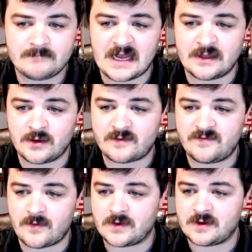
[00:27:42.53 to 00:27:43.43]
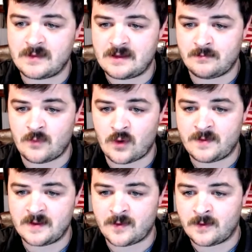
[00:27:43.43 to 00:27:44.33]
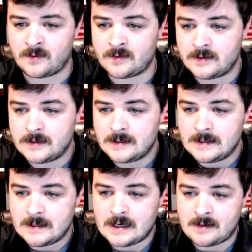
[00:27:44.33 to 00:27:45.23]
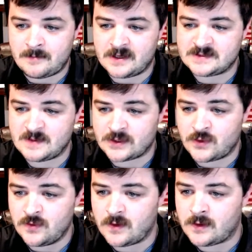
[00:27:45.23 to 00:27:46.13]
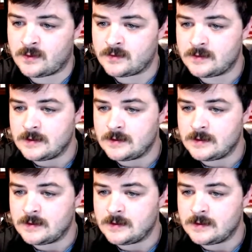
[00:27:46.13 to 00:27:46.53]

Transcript: look forward to meet more people. But it's been cool.